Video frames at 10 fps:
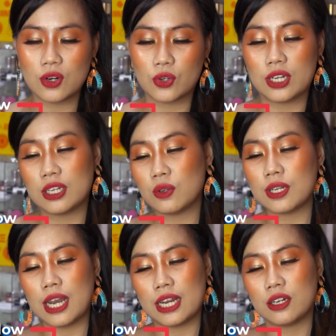or liquid
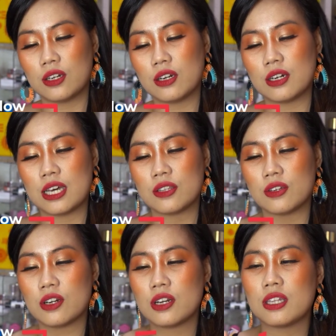liner
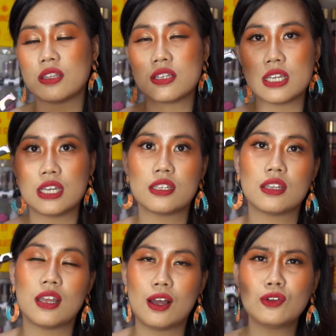rather, in the shade,
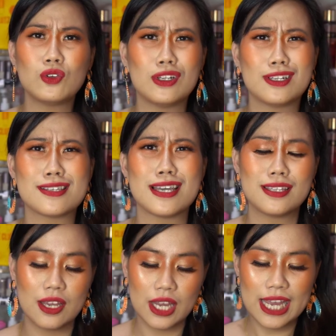ano, in the shade,